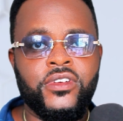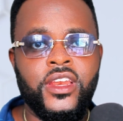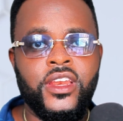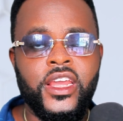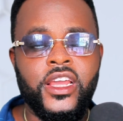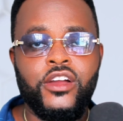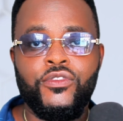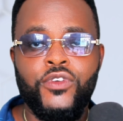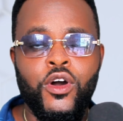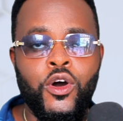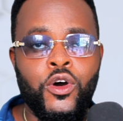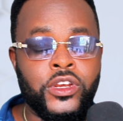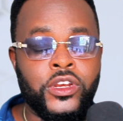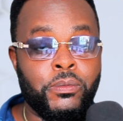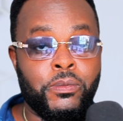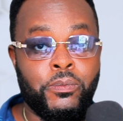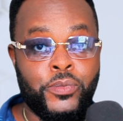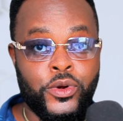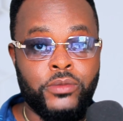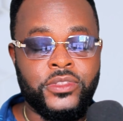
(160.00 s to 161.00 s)
link of all the
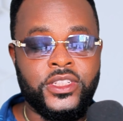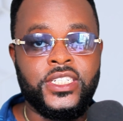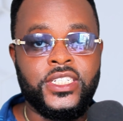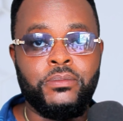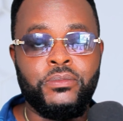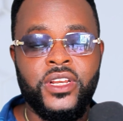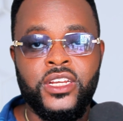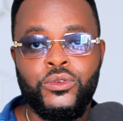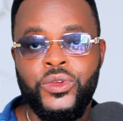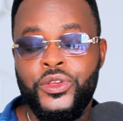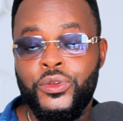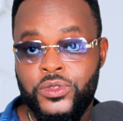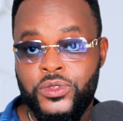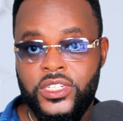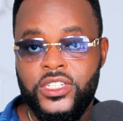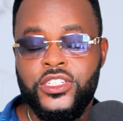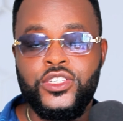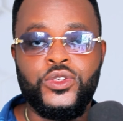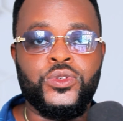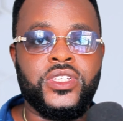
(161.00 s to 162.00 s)
prompt template we use in
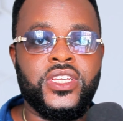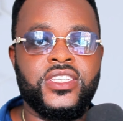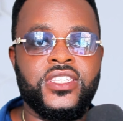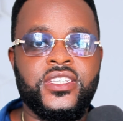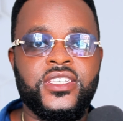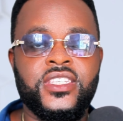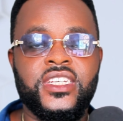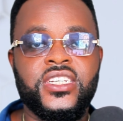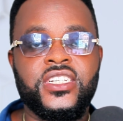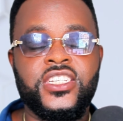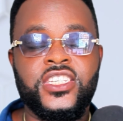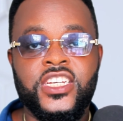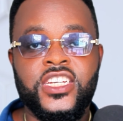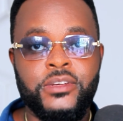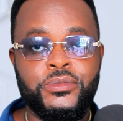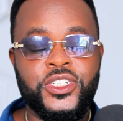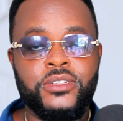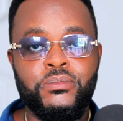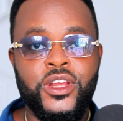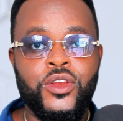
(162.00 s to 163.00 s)
these use cases in the
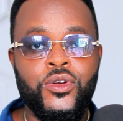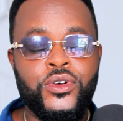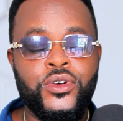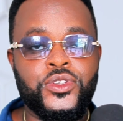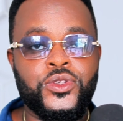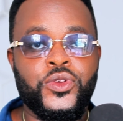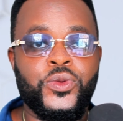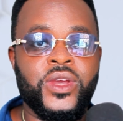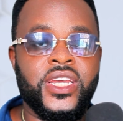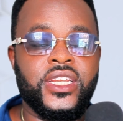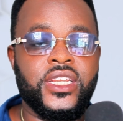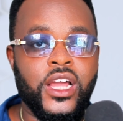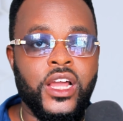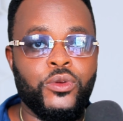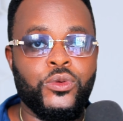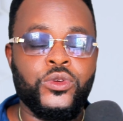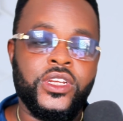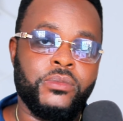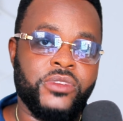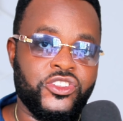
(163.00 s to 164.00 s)
description below, so you can
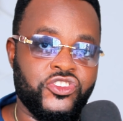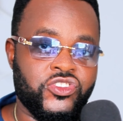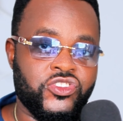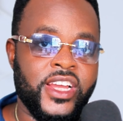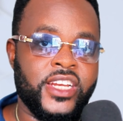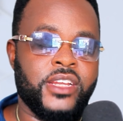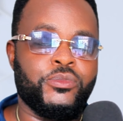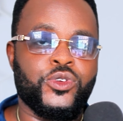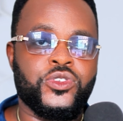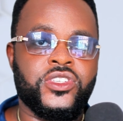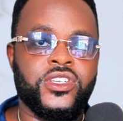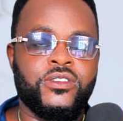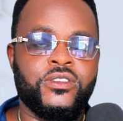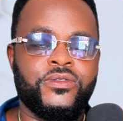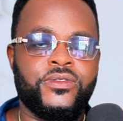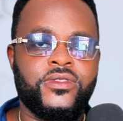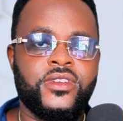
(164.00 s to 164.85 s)
download them and try them yourself.